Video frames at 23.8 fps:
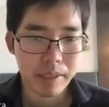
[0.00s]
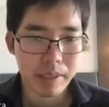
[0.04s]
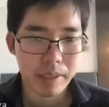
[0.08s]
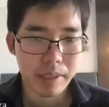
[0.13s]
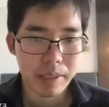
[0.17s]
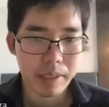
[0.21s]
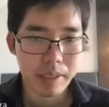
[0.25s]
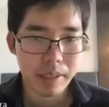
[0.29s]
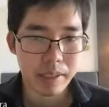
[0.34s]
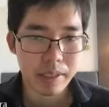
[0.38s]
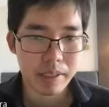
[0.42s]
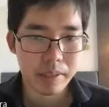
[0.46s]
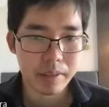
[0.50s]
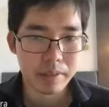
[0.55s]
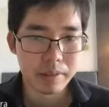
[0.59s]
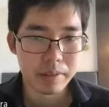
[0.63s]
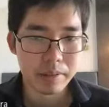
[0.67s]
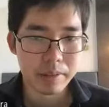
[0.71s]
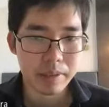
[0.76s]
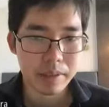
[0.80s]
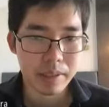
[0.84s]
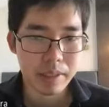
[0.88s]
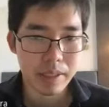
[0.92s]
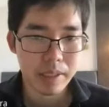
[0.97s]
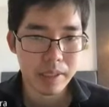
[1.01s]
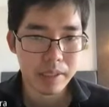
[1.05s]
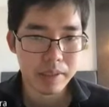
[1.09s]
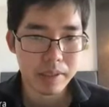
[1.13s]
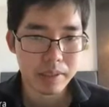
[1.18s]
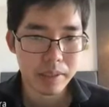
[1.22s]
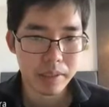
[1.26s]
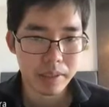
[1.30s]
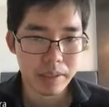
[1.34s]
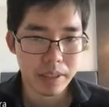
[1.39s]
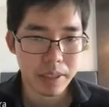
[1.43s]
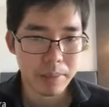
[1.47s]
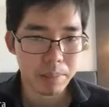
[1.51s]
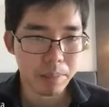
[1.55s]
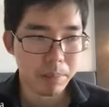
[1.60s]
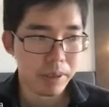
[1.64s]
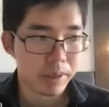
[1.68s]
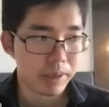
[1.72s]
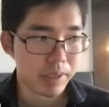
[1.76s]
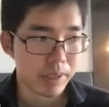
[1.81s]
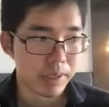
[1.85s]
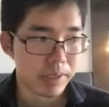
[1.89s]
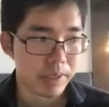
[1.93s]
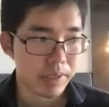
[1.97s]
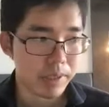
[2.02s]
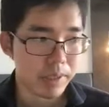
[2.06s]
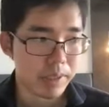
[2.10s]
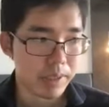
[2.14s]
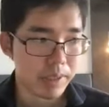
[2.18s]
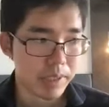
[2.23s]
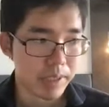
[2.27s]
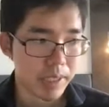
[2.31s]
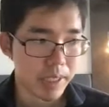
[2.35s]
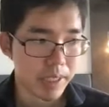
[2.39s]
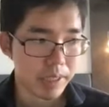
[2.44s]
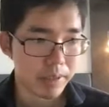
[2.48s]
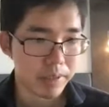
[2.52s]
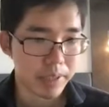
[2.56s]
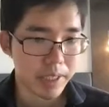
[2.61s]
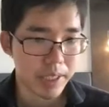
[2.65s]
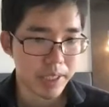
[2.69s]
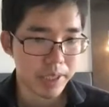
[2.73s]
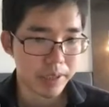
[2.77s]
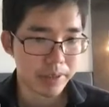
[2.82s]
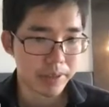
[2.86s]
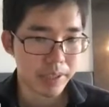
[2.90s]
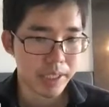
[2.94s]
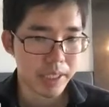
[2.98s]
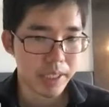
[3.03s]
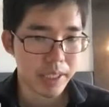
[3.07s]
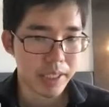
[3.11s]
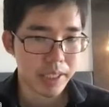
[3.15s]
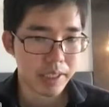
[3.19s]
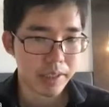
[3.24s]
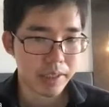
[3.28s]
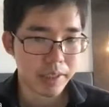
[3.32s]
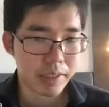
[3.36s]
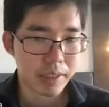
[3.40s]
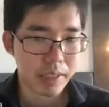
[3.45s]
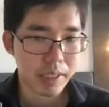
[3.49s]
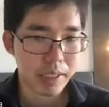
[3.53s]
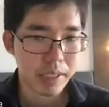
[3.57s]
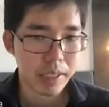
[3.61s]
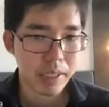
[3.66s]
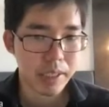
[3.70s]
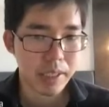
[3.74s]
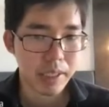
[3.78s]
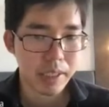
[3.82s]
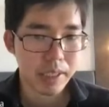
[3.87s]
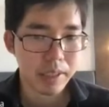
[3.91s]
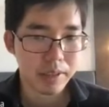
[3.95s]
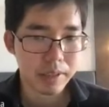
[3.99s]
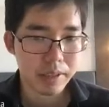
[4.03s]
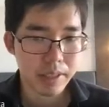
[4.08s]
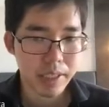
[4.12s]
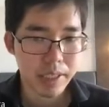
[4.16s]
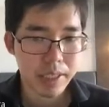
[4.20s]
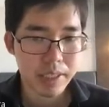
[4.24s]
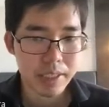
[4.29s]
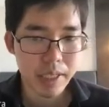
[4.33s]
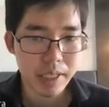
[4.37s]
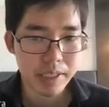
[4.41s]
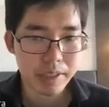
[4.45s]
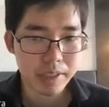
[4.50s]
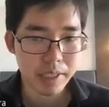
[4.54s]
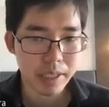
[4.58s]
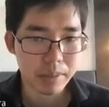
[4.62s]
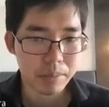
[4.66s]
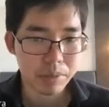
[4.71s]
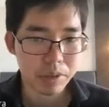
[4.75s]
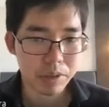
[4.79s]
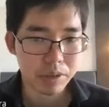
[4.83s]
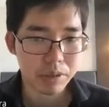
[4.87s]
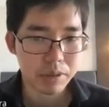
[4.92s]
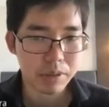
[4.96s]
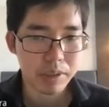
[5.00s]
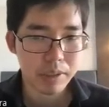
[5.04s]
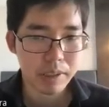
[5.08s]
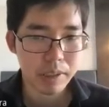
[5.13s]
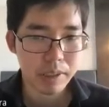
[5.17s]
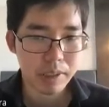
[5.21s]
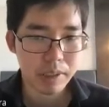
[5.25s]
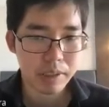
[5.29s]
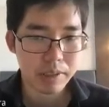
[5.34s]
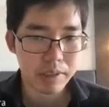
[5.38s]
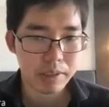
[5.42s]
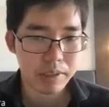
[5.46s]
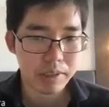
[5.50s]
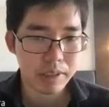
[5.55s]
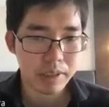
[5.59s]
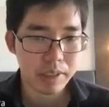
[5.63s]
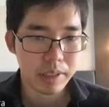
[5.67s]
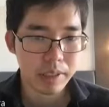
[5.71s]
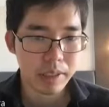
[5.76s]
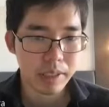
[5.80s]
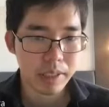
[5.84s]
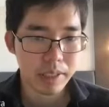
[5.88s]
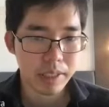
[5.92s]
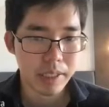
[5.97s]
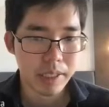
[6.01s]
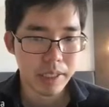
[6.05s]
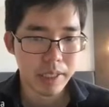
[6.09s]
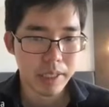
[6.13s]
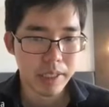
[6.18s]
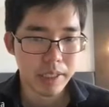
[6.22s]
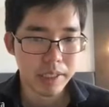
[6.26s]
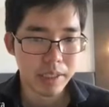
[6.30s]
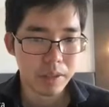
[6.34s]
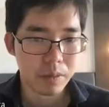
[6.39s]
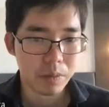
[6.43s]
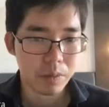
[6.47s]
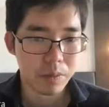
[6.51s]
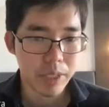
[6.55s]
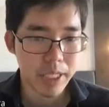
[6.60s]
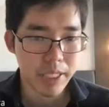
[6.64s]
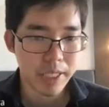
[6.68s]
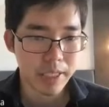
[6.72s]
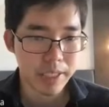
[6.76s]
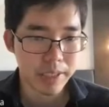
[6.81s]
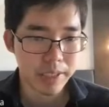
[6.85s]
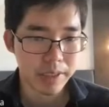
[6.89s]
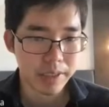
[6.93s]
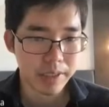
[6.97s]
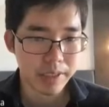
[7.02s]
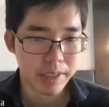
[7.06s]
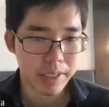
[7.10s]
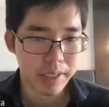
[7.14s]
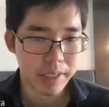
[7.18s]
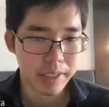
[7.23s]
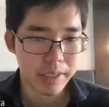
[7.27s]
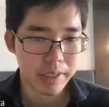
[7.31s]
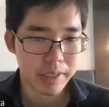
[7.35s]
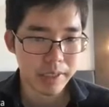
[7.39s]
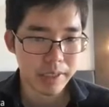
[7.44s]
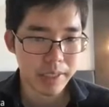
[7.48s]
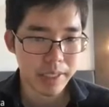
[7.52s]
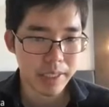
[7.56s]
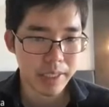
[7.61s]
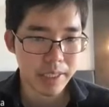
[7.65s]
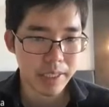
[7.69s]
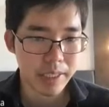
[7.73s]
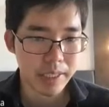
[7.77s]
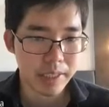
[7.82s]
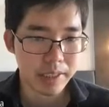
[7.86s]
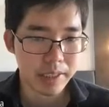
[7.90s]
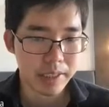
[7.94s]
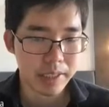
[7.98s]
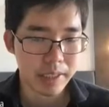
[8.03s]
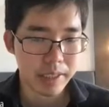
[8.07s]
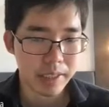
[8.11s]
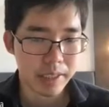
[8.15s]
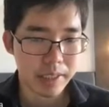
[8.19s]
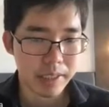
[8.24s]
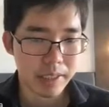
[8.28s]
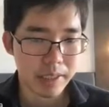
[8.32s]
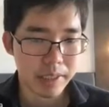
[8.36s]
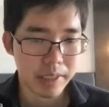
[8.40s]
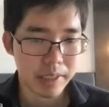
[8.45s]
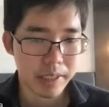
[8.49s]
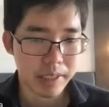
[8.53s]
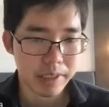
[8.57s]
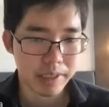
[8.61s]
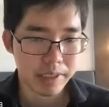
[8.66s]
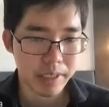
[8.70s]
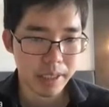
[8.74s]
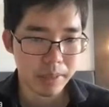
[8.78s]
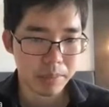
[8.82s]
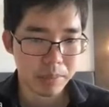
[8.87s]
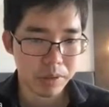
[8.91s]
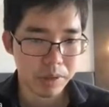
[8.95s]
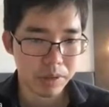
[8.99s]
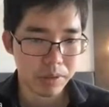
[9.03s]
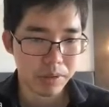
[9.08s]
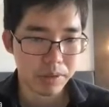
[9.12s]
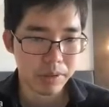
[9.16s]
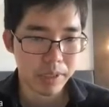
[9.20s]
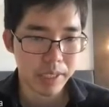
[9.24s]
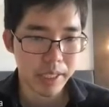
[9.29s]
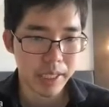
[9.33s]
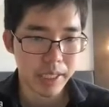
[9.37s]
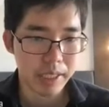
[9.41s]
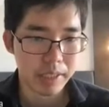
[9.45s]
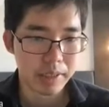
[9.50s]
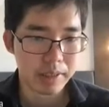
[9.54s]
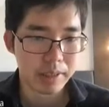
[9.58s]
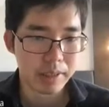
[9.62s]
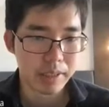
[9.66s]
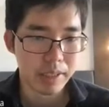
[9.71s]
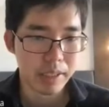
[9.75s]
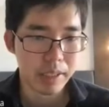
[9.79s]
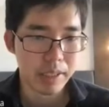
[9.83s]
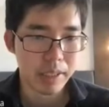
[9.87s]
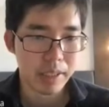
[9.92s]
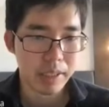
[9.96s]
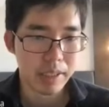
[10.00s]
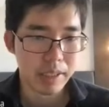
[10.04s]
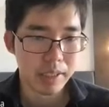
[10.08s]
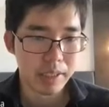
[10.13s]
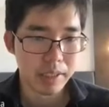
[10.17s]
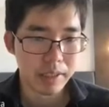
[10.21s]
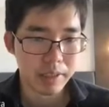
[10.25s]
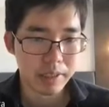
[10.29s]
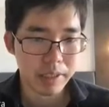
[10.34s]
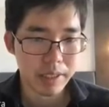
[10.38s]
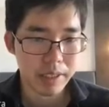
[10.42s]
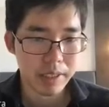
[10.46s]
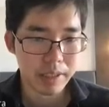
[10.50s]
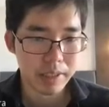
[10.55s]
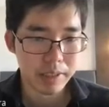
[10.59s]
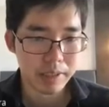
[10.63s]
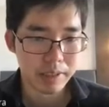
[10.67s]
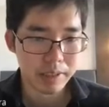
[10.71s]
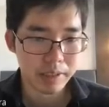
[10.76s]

And the important thing here is this assumption is weaker than the assumption like this